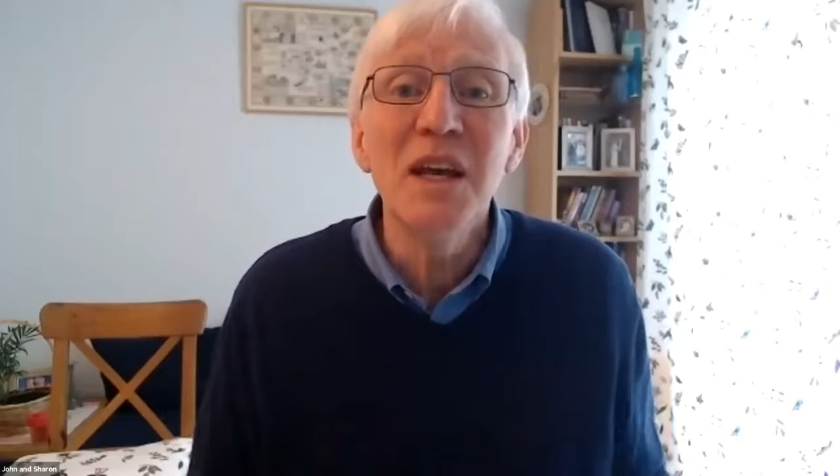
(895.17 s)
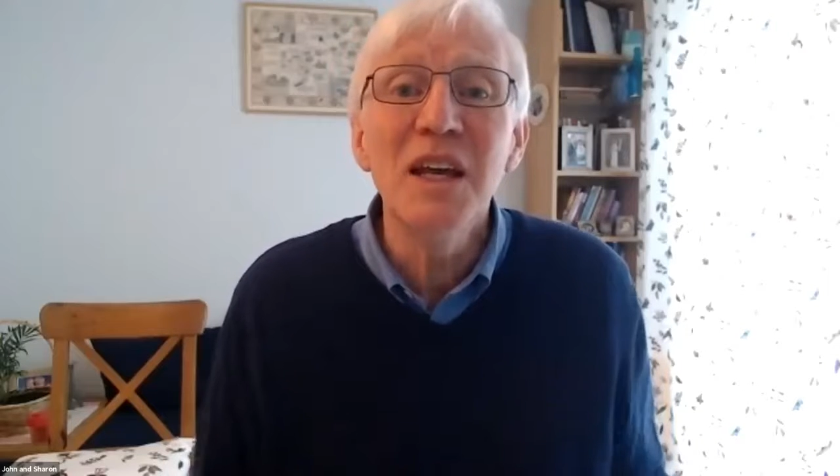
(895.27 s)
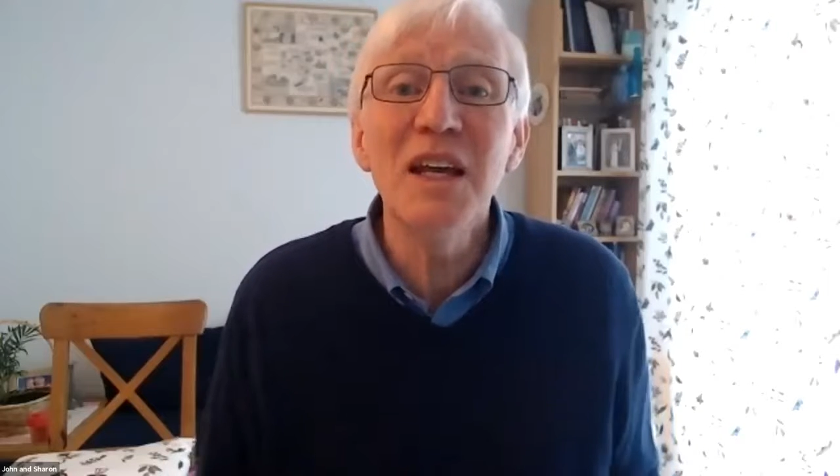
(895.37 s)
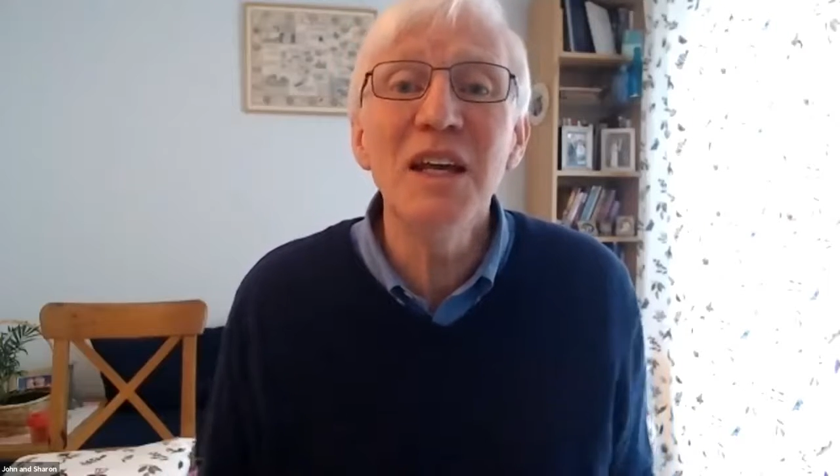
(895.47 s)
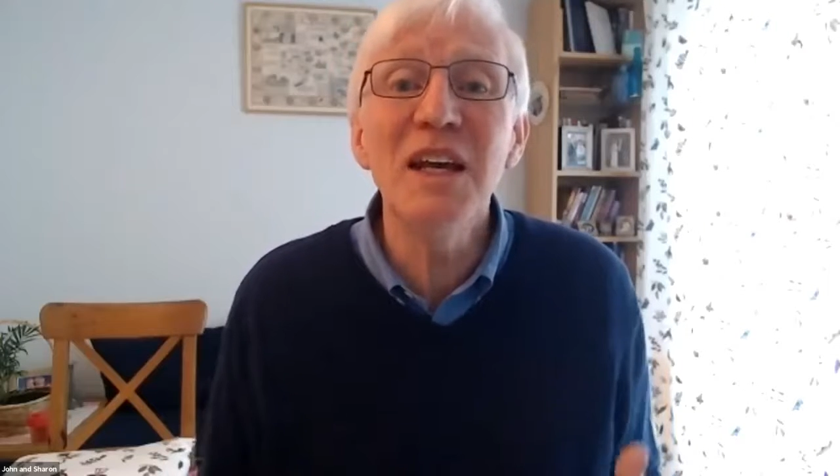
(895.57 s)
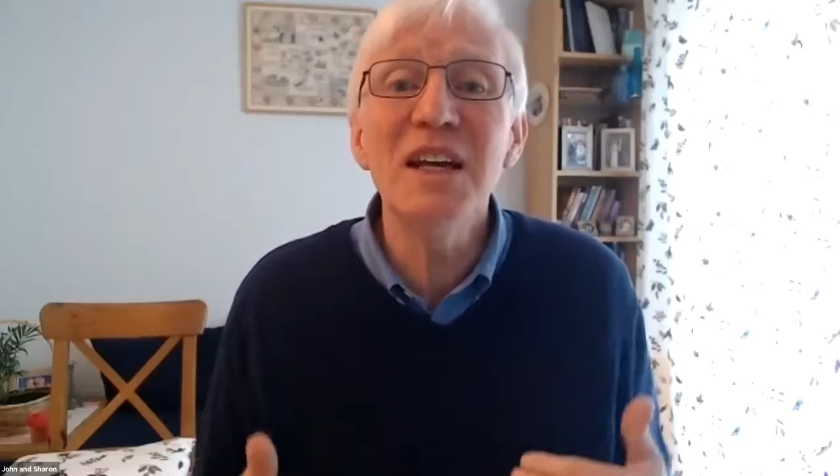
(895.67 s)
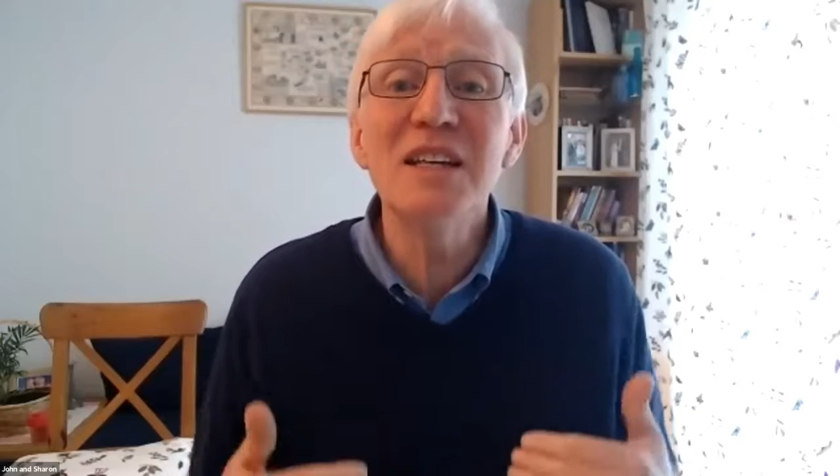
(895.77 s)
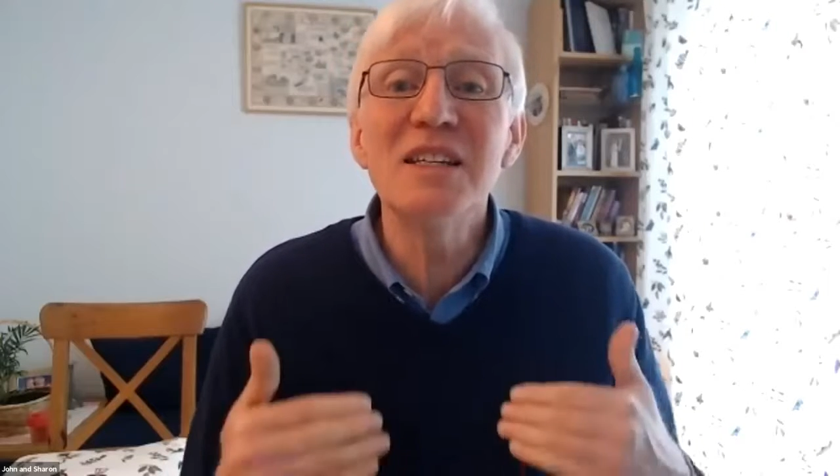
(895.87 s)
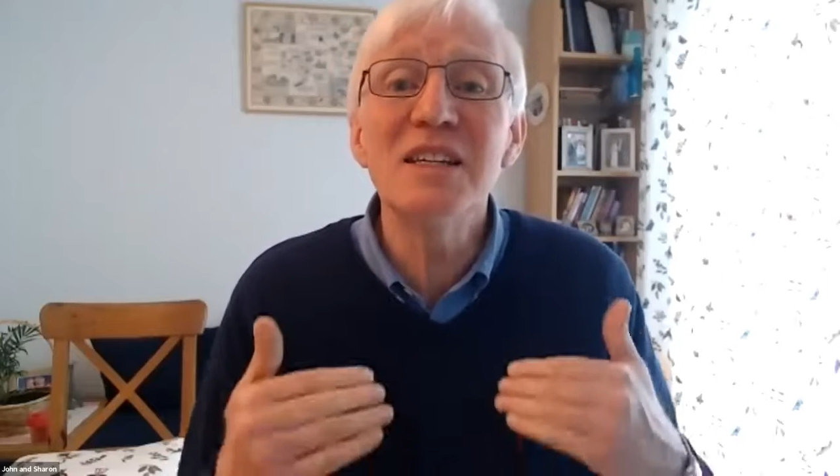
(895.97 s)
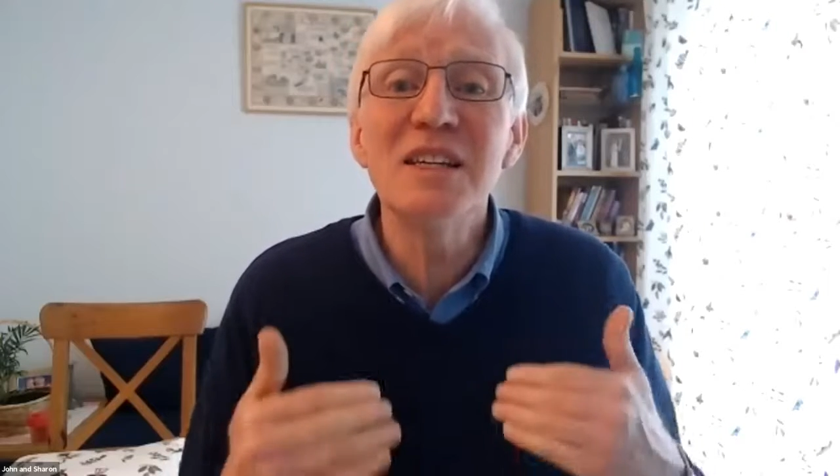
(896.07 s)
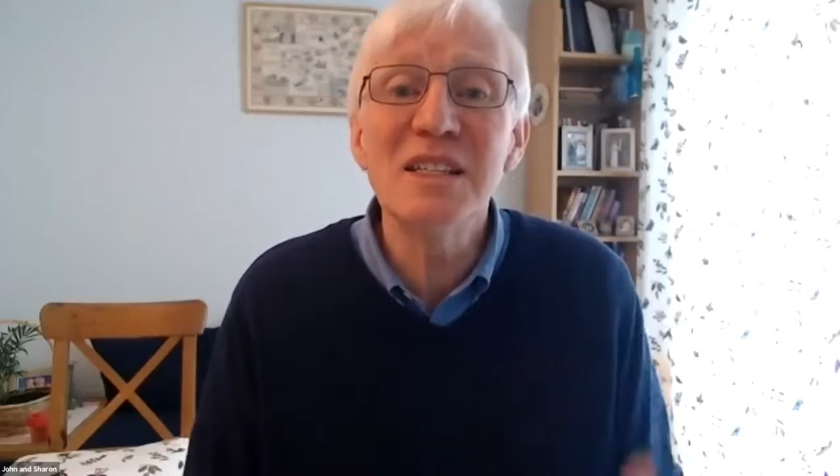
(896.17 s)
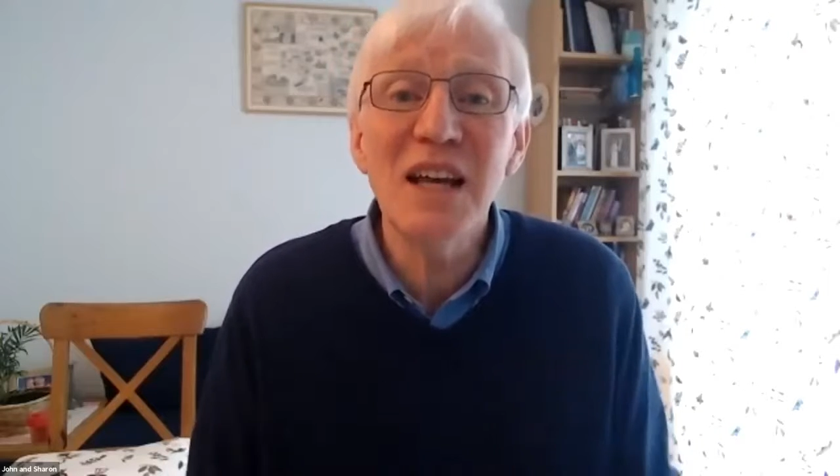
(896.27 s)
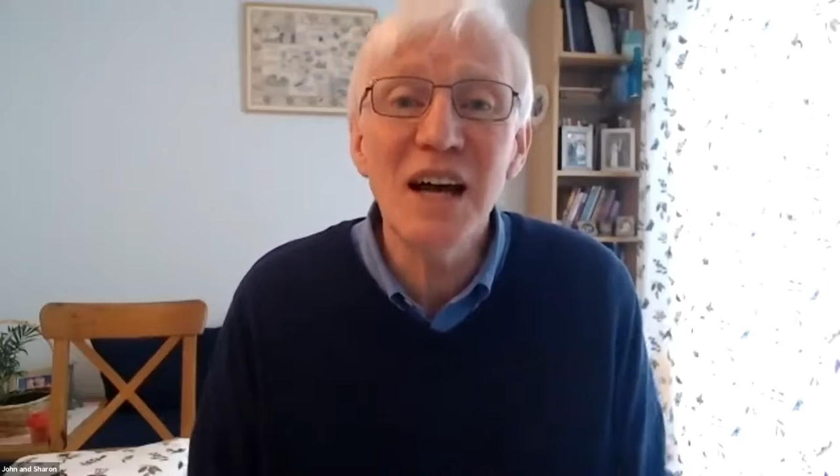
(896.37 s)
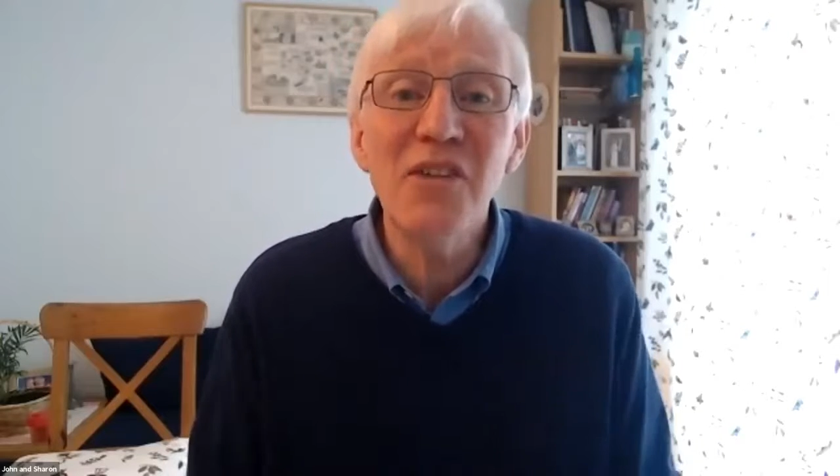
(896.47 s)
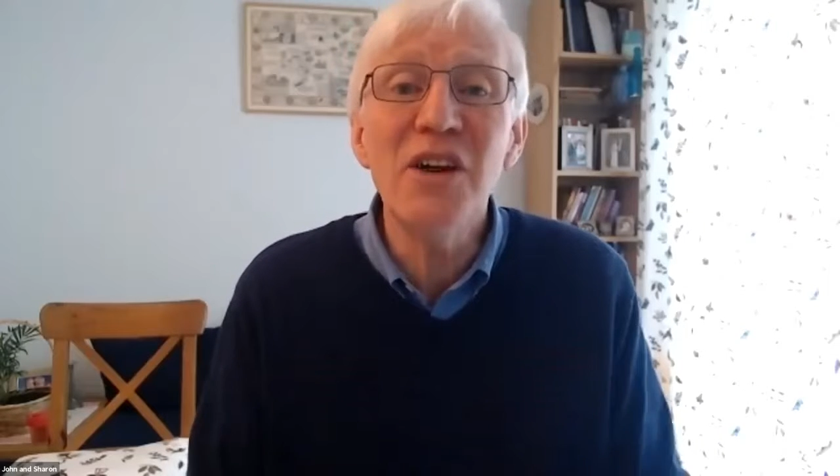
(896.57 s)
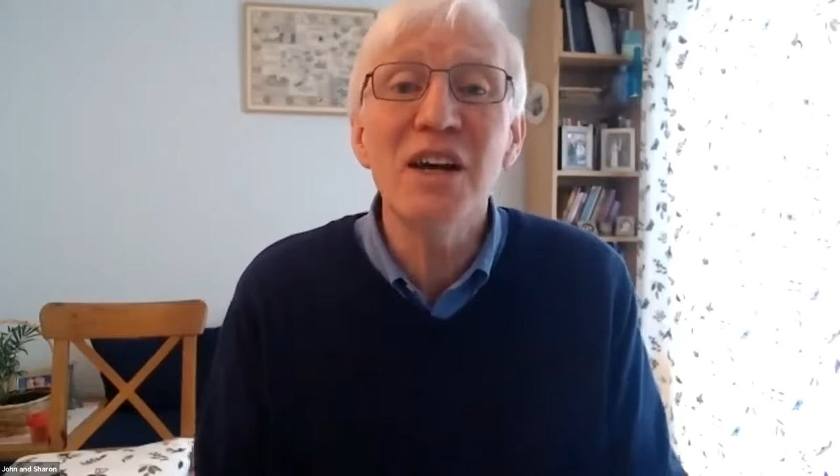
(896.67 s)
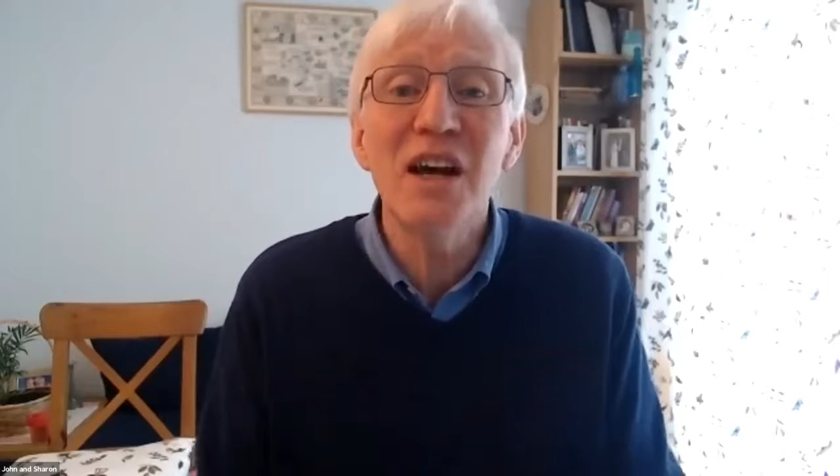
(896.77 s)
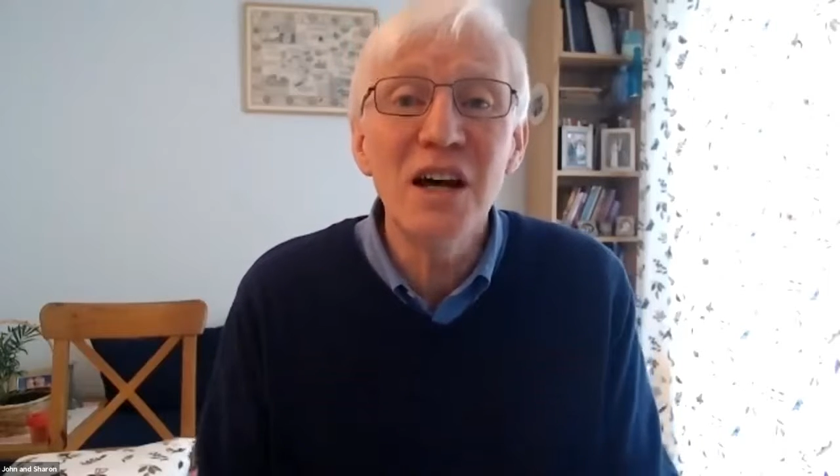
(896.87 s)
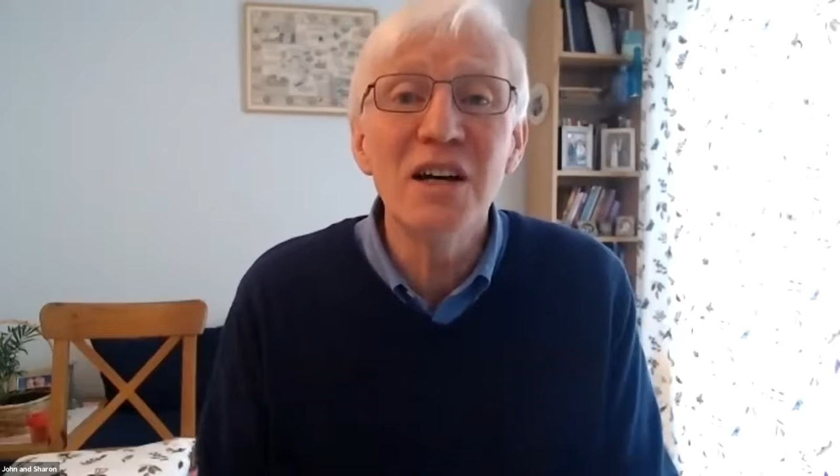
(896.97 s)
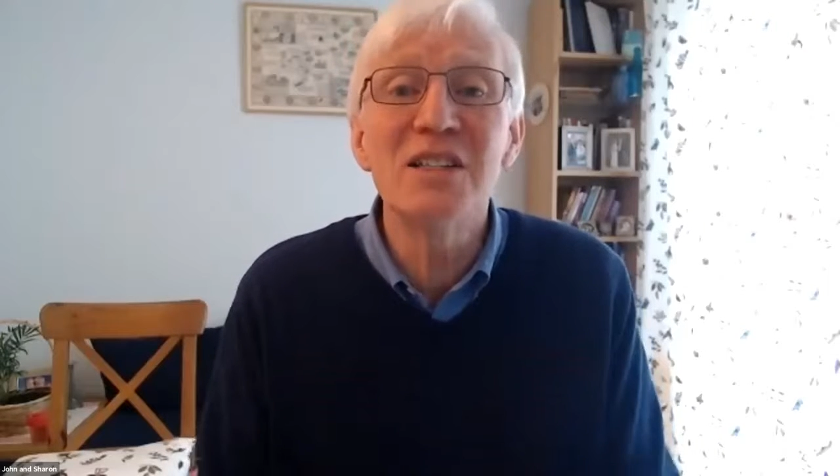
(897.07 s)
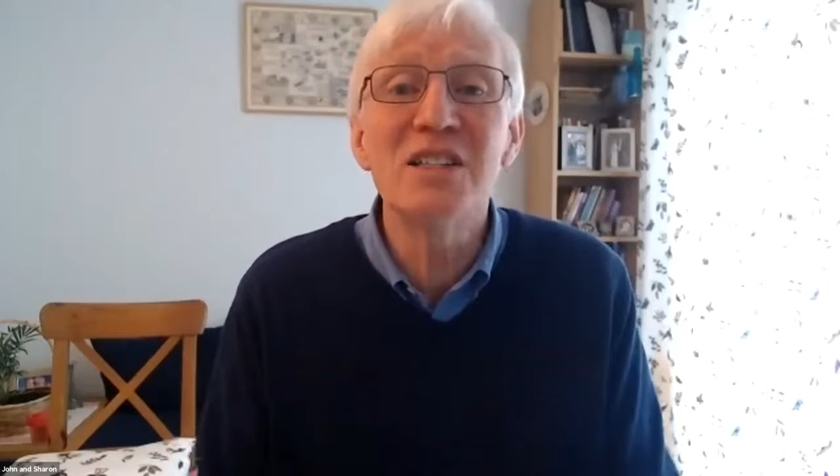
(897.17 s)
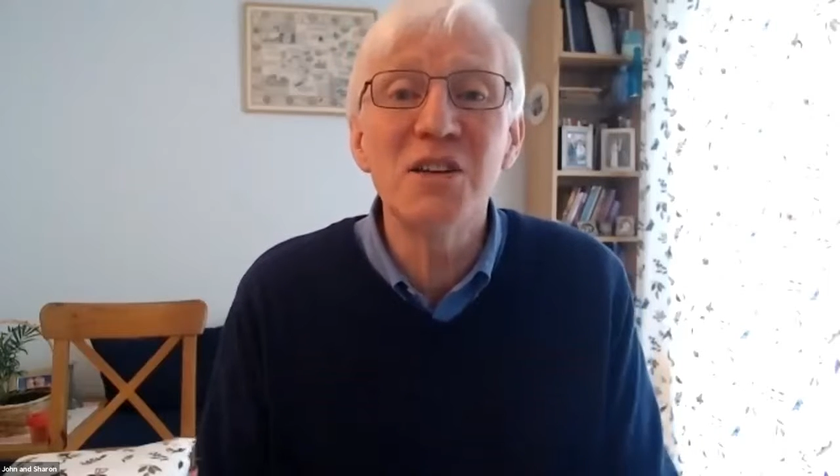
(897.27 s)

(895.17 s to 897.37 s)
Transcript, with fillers: He is desiring us